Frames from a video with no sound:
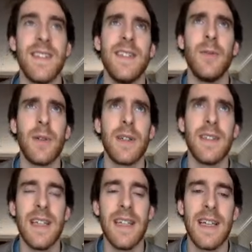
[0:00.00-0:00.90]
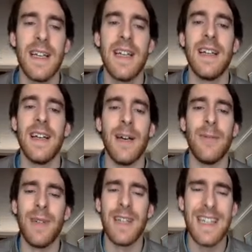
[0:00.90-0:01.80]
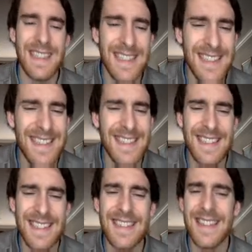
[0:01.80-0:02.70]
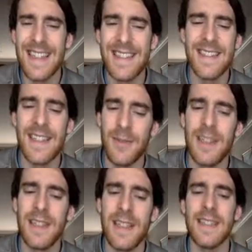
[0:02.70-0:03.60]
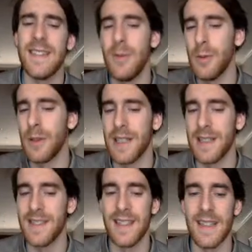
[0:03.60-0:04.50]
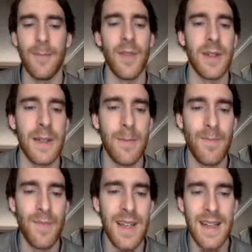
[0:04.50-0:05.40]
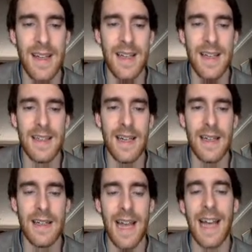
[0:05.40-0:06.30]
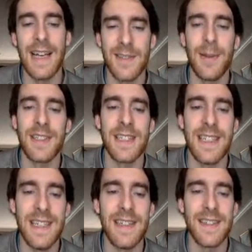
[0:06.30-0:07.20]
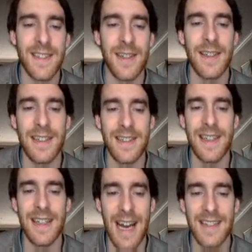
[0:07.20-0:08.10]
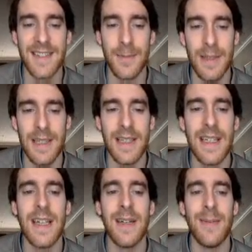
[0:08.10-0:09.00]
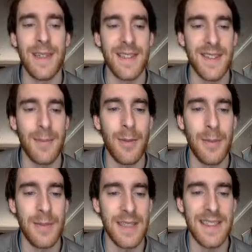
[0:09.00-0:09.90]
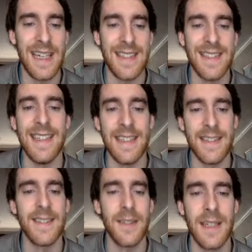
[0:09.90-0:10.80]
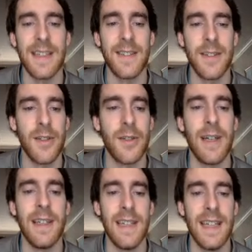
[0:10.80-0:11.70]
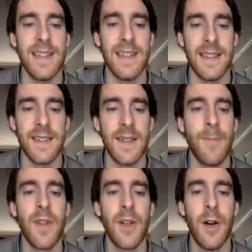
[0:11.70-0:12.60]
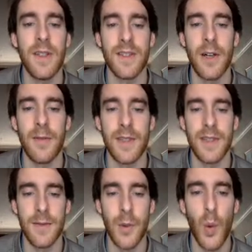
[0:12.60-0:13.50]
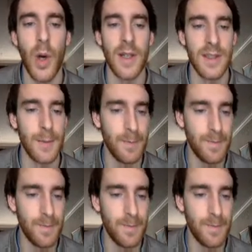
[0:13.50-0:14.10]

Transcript: Does he work today? But in this sentence, I really like, is he working today? Okay. And especially here, sorry, it has to be because the mom says, yes, he is. Okay, so you're right. Yes, he is. Call his office if you want.